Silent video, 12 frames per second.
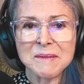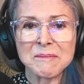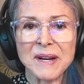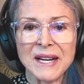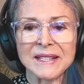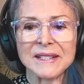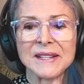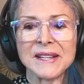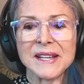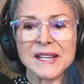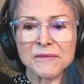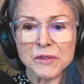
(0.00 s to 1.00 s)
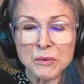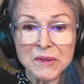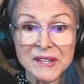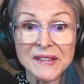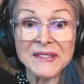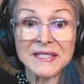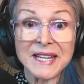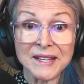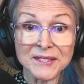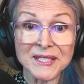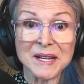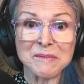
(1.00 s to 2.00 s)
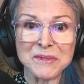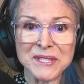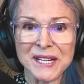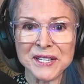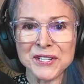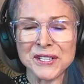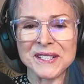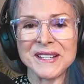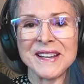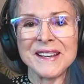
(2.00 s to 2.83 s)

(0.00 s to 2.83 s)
But if you're within the downside protection,